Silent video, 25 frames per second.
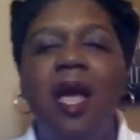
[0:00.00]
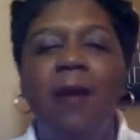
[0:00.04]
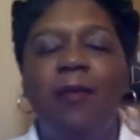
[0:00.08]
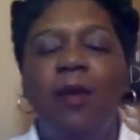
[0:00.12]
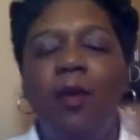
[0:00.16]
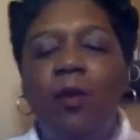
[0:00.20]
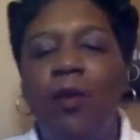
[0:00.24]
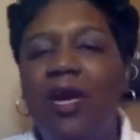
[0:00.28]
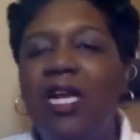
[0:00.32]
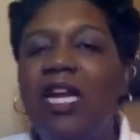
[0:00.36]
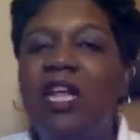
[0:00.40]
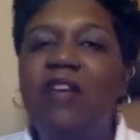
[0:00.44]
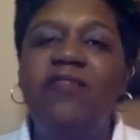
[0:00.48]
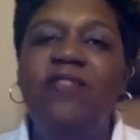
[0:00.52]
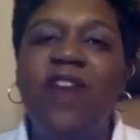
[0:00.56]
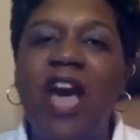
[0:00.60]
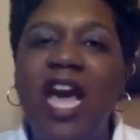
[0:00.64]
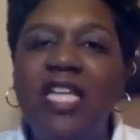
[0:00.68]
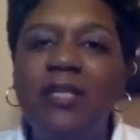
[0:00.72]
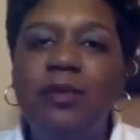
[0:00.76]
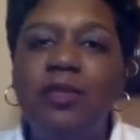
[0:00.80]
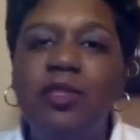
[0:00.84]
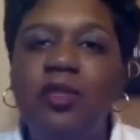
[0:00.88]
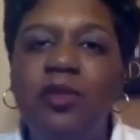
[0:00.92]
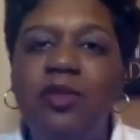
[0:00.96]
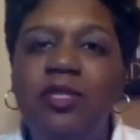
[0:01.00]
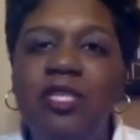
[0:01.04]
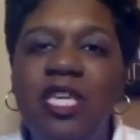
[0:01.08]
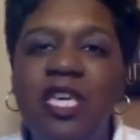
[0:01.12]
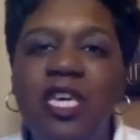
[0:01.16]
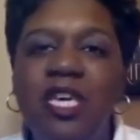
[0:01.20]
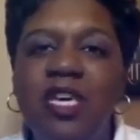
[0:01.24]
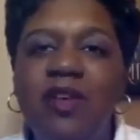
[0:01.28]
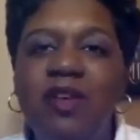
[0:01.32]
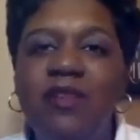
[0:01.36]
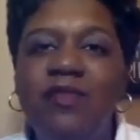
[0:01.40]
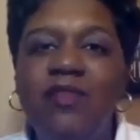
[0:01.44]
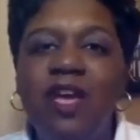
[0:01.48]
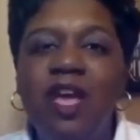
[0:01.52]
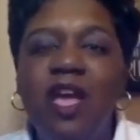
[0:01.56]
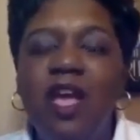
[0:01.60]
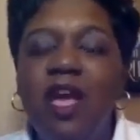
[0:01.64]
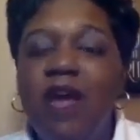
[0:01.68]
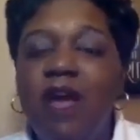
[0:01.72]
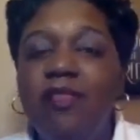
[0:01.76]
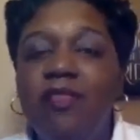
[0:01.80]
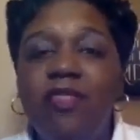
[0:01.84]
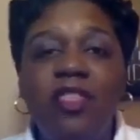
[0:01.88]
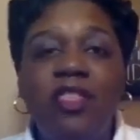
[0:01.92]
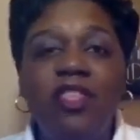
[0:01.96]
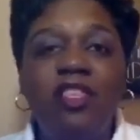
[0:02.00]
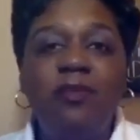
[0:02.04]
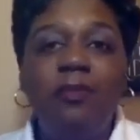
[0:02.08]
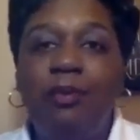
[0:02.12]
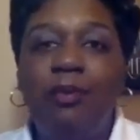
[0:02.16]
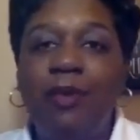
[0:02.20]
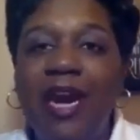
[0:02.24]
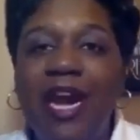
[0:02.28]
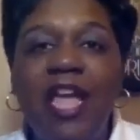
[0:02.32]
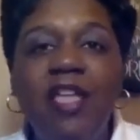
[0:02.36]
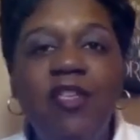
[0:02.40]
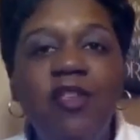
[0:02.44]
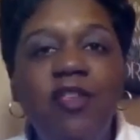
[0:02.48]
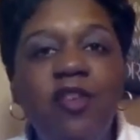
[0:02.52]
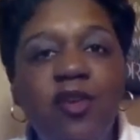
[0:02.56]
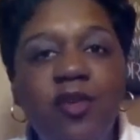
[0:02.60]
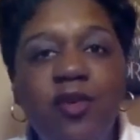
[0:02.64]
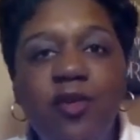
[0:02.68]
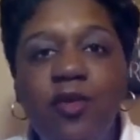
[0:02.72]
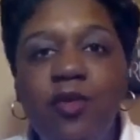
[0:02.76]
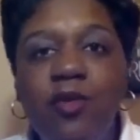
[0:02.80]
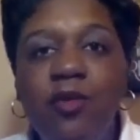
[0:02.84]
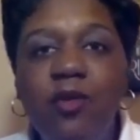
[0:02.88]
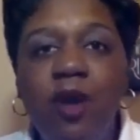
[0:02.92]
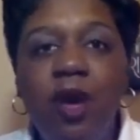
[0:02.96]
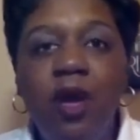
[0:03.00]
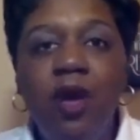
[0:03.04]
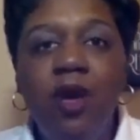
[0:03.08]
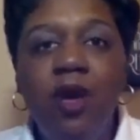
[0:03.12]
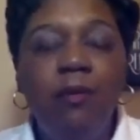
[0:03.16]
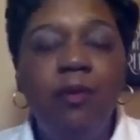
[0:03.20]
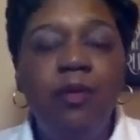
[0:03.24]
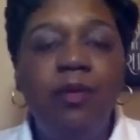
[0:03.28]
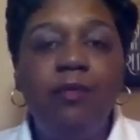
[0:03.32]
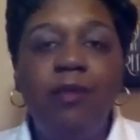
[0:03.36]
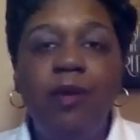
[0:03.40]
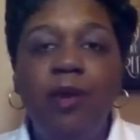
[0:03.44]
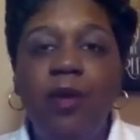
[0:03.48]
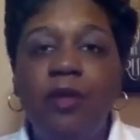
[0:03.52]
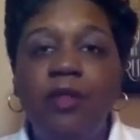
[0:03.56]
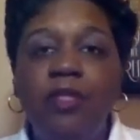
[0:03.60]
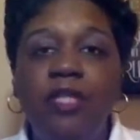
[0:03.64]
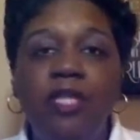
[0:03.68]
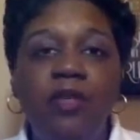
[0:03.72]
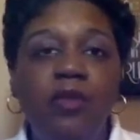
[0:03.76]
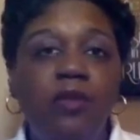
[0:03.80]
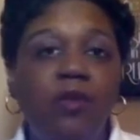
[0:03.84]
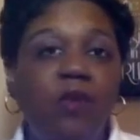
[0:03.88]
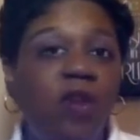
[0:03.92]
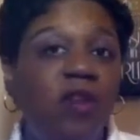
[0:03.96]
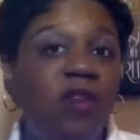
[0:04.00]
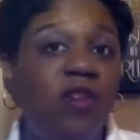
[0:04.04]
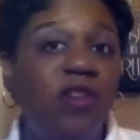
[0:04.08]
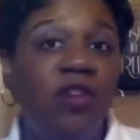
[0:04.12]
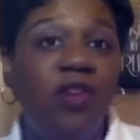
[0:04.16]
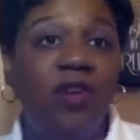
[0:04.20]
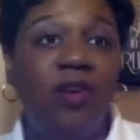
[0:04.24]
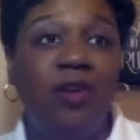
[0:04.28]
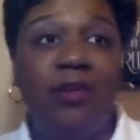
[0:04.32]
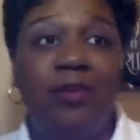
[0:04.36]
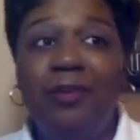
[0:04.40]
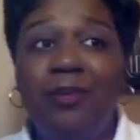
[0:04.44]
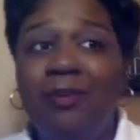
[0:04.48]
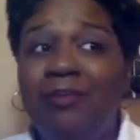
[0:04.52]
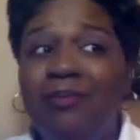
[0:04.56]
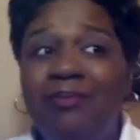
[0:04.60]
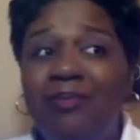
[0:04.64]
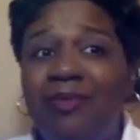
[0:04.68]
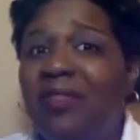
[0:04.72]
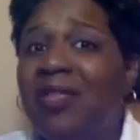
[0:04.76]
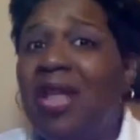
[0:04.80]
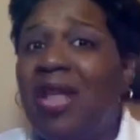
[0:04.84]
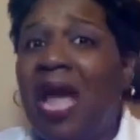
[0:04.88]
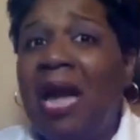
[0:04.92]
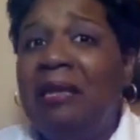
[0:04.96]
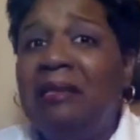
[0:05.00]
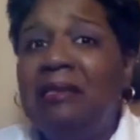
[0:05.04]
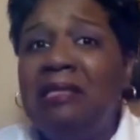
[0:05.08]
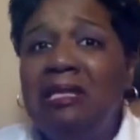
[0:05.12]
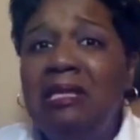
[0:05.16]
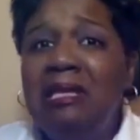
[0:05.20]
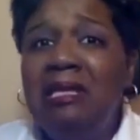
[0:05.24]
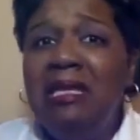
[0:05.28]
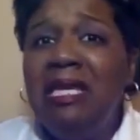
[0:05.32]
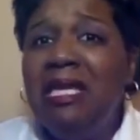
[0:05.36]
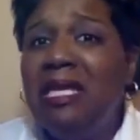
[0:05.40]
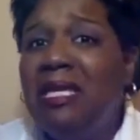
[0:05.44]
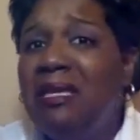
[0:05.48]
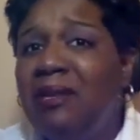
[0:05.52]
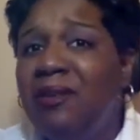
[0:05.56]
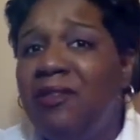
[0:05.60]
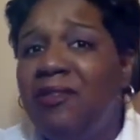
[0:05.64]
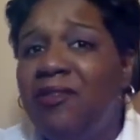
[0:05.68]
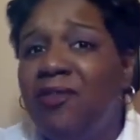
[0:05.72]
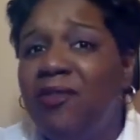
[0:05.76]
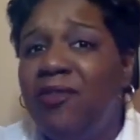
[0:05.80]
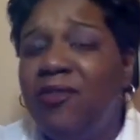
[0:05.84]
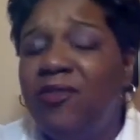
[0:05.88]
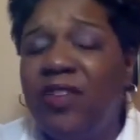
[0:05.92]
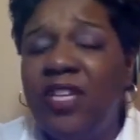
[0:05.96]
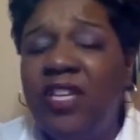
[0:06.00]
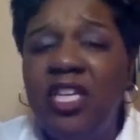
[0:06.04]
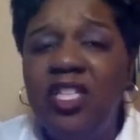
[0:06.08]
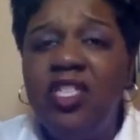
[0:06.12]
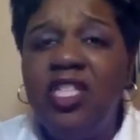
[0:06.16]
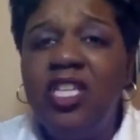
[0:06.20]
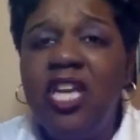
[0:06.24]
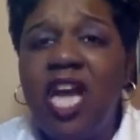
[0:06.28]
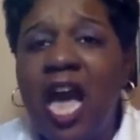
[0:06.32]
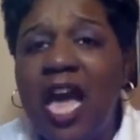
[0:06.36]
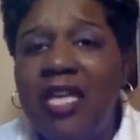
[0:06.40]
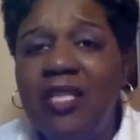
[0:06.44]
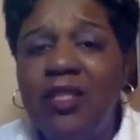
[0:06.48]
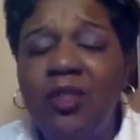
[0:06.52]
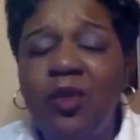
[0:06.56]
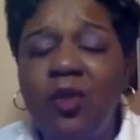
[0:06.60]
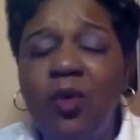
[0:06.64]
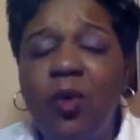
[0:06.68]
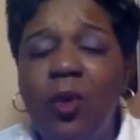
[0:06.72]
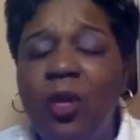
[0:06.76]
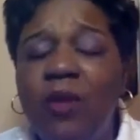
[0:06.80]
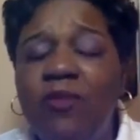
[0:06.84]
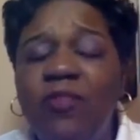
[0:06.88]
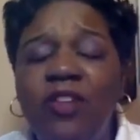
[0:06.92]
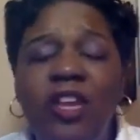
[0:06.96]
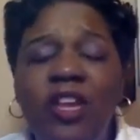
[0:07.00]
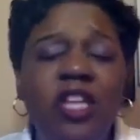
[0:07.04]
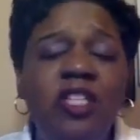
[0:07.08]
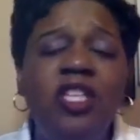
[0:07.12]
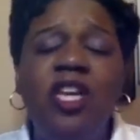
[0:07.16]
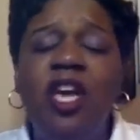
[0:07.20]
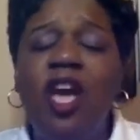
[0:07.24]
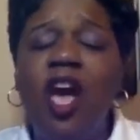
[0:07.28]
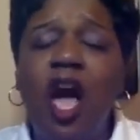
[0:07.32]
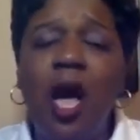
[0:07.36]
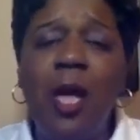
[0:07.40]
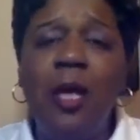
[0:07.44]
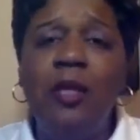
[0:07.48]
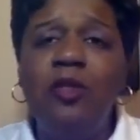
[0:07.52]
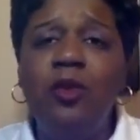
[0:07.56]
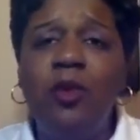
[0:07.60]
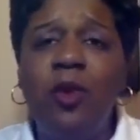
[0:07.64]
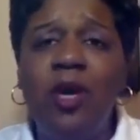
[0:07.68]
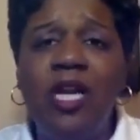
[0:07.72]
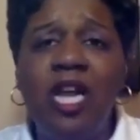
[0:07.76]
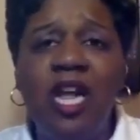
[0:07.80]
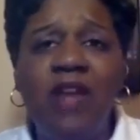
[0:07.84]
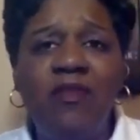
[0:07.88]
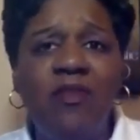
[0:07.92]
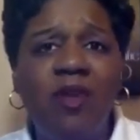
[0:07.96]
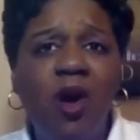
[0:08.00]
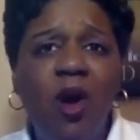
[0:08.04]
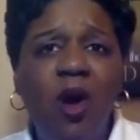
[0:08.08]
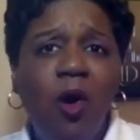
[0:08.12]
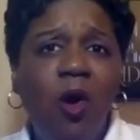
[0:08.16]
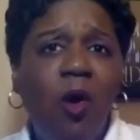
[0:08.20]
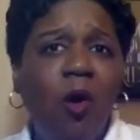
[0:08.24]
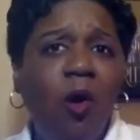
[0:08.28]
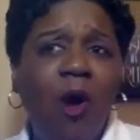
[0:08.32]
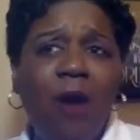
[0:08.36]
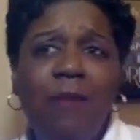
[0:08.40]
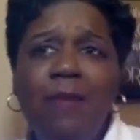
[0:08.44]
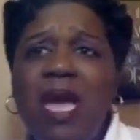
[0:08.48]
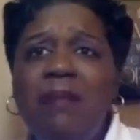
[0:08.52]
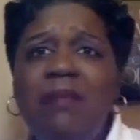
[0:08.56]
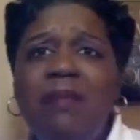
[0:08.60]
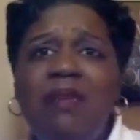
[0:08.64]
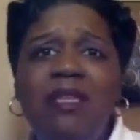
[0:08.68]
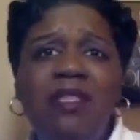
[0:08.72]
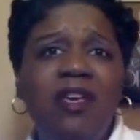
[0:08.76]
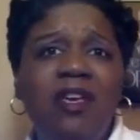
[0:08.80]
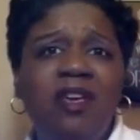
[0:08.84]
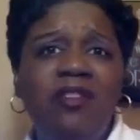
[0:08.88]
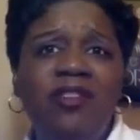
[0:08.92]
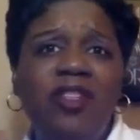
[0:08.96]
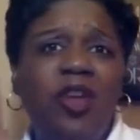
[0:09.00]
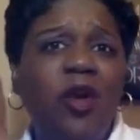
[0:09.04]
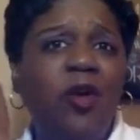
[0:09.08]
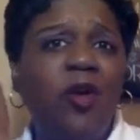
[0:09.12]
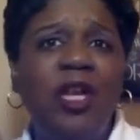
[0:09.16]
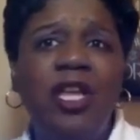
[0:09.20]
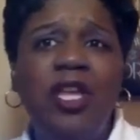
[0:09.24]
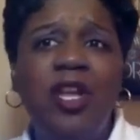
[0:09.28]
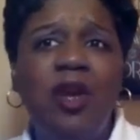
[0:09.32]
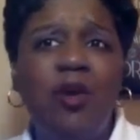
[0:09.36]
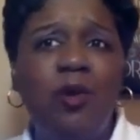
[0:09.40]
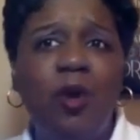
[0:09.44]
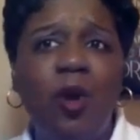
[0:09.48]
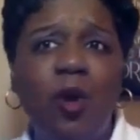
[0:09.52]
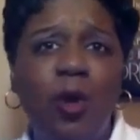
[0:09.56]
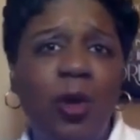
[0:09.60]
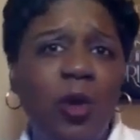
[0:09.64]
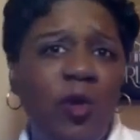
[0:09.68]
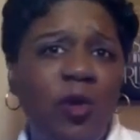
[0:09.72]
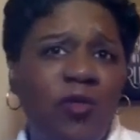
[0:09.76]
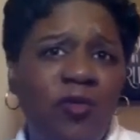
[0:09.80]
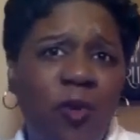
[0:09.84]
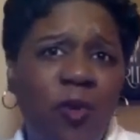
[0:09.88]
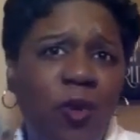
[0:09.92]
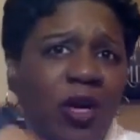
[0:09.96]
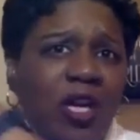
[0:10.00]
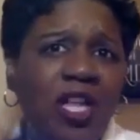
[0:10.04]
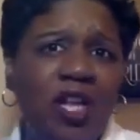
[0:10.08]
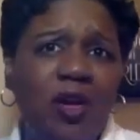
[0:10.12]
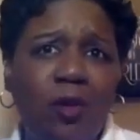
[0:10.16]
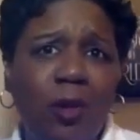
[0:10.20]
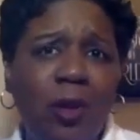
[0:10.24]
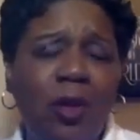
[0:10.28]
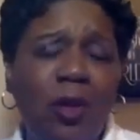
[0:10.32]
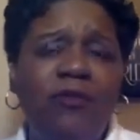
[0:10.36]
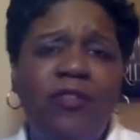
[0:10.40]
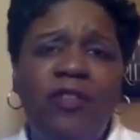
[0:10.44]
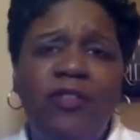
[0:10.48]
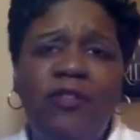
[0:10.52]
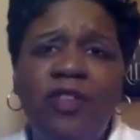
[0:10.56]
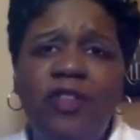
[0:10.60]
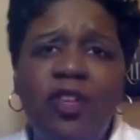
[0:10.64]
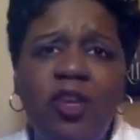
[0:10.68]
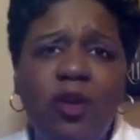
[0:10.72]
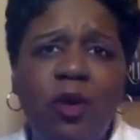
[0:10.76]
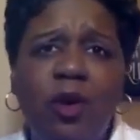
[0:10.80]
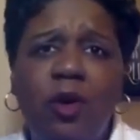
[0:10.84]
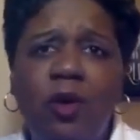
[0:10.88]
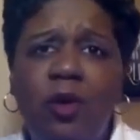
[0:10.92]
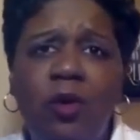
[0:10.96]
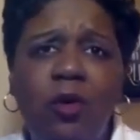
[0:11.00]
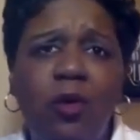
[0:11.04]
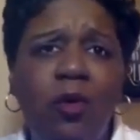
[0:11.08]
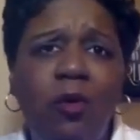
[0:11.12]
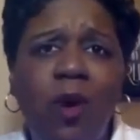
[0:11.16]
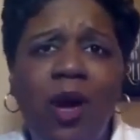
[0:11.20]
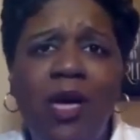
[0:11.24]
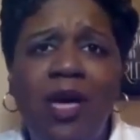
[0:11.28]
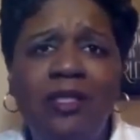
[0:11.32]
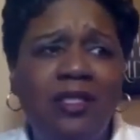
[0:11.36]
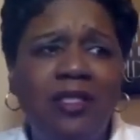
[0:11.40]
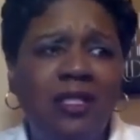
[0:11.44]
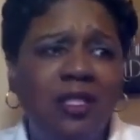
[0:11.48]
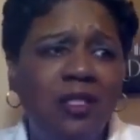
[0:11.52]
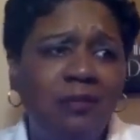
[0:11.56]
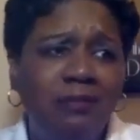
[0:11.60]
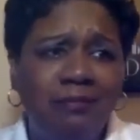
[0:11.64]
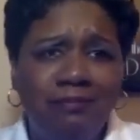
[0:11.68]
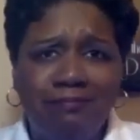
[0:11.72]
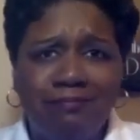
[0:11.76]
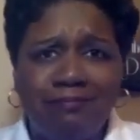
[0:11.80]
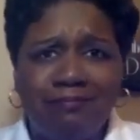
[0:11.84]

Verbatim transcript: But what mm-hmm. advice would you give this brand new person, whether they're 19, finishing high school, or finishing college, or whatever, or maybe the 30 year old, or 40 year old, 50 year old who wants to